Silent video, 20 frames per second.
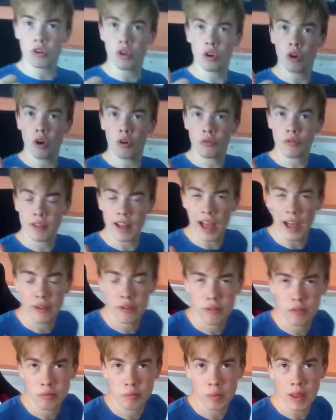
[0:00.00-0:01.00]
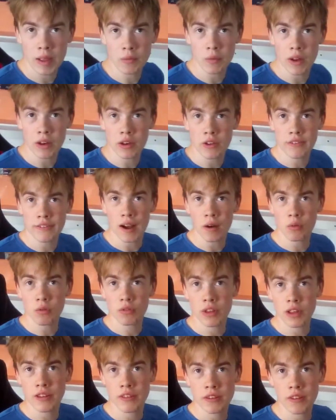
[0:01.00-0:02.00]
could have deafed me when you
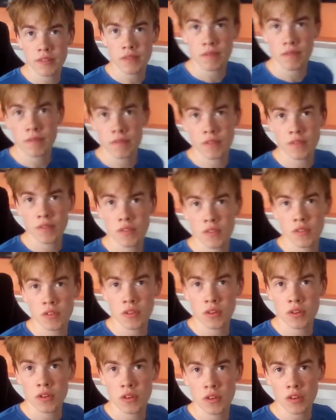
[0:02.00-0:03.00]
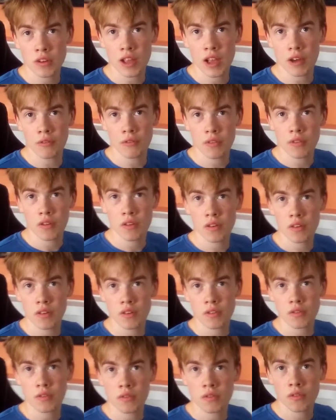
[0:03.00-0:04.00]
shouted. You could have
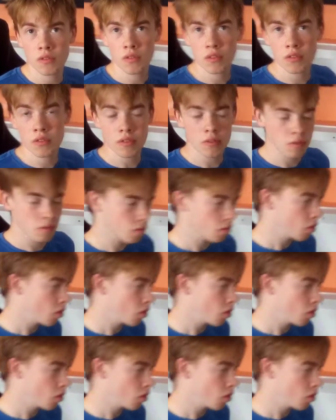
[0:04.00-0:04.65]
deafed me when you shouted.